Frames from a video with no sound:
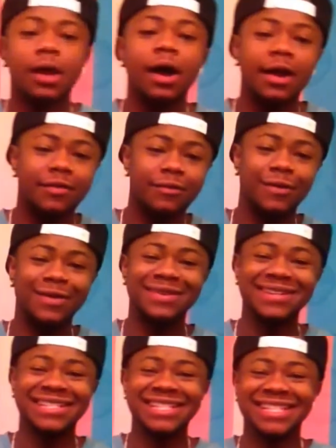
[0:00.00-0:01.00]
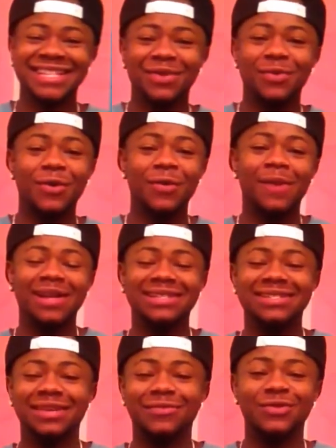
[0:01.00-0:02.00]
hi everyone. Welcome back
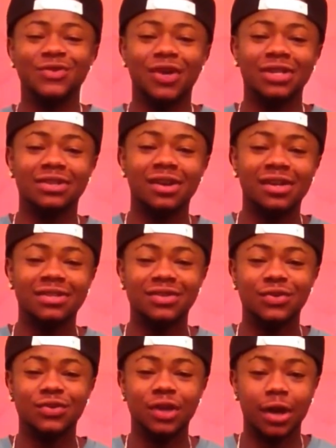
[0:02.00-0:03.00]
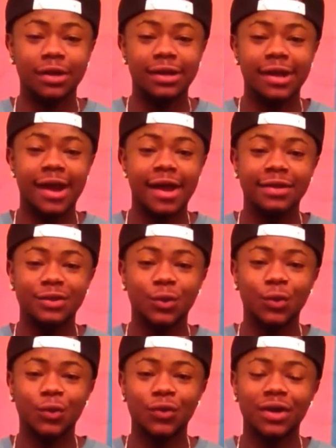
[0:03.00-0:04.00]
to Seven Drums, guys. It's your Saturday guy,
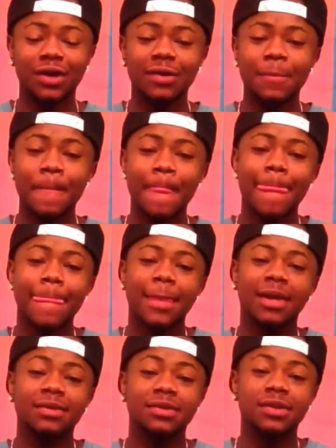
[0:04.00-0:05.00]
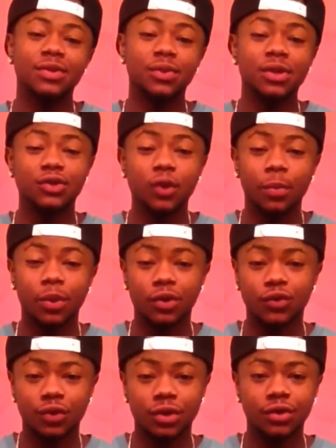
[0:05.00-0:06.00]
Taurean. And this week's topic
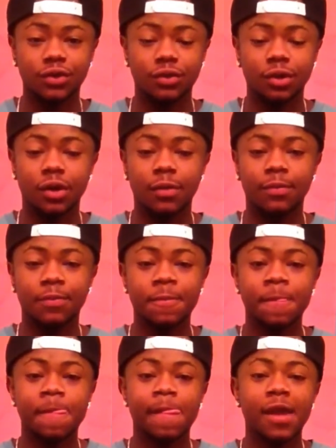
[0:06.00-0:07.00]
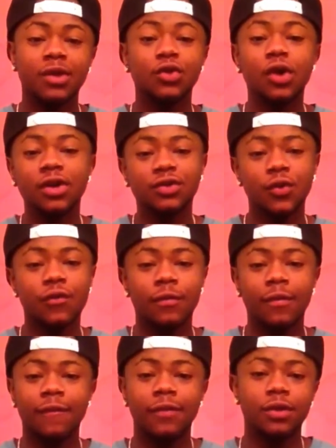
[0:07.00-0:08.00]
is religion. As you guys know
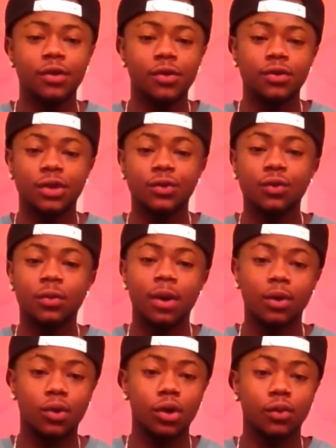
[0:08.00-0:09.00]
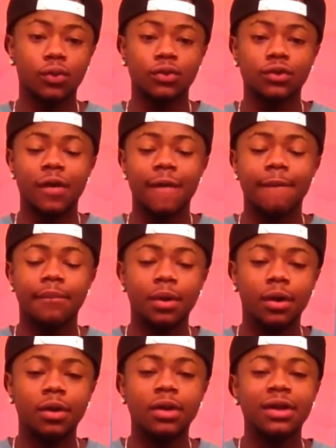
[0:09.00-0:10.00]
from my videos, I talk about God all the time,
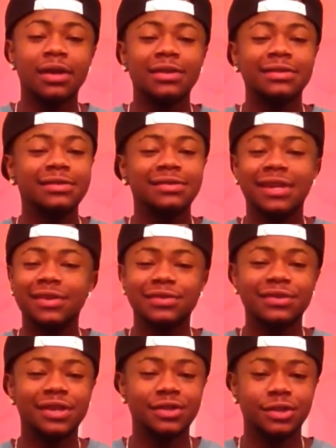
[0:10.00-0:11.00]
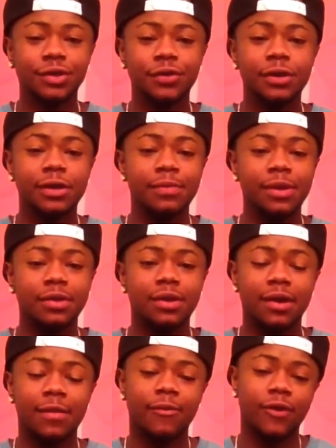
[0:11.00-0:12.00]
but that doesn't necessarily mean
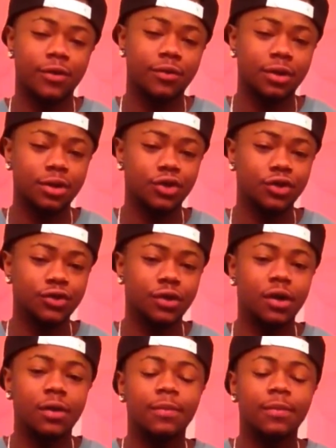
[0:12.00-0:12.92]
that I'm very religious.